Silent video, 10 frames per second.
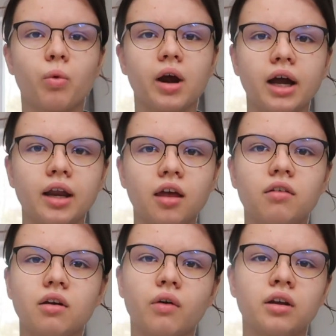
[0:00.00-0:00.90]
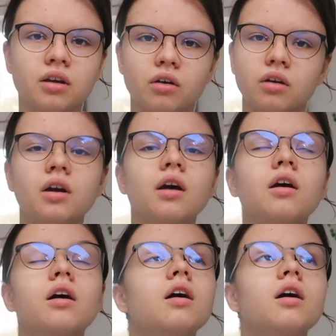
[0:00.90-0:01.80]
where I kind of give you a rundown
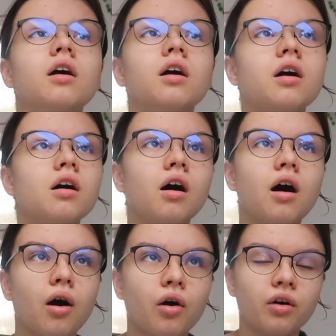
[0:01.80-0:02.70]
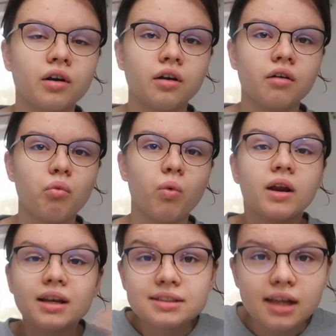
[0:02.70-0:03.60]
on what
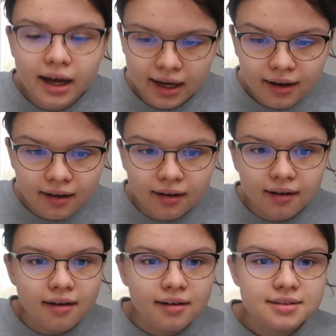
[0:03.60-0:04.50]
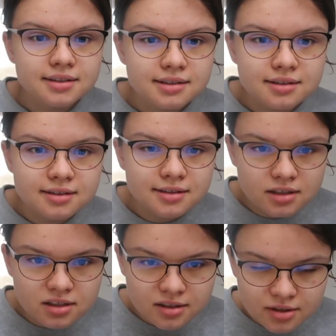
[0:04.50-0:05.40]
it is like
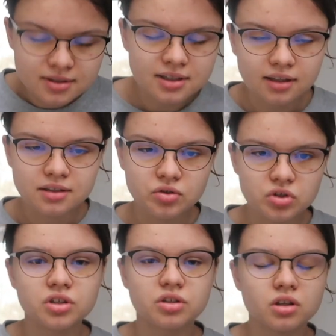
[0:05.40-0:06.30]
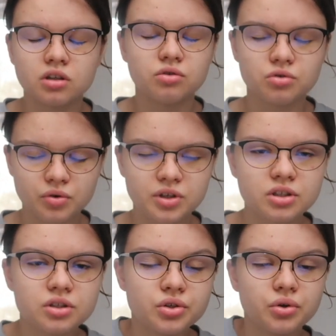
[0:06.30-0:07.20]
to study
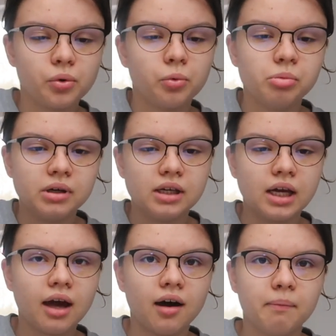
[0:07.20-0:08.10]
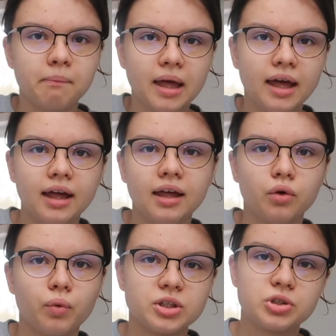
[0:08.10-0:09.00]
nutrition to become
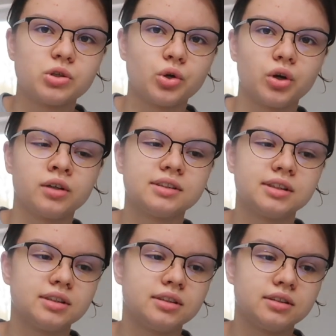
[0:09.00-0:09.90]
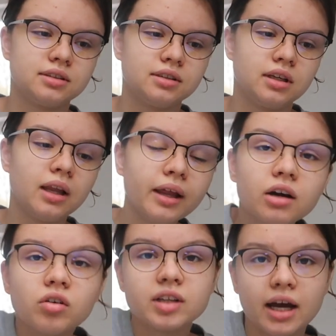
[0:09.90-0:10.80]
a registered
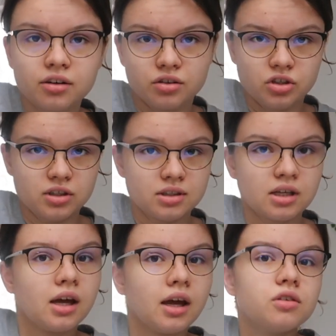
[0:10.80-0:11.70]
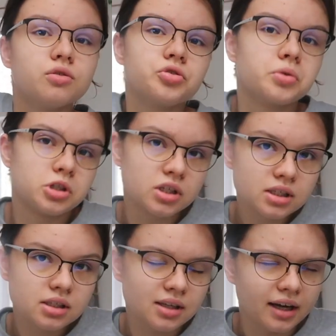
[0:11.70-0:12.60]
clinical dietitian and
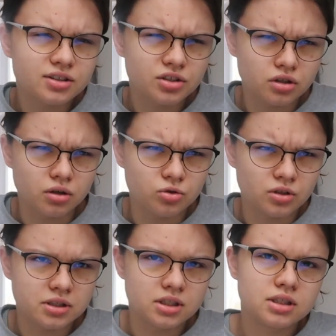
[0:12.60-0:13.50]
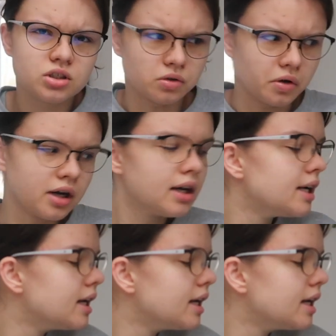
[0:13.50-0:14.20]
nutritionist, sorry.